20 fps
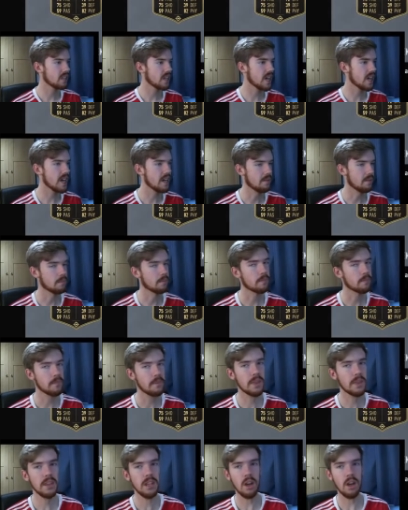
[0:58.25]
game.
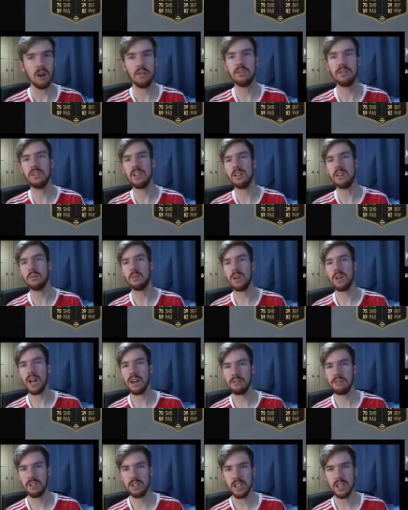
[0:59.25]
Obviously, we
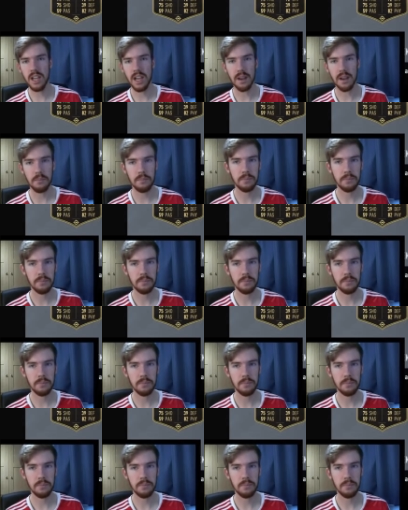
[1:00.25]
haven't yet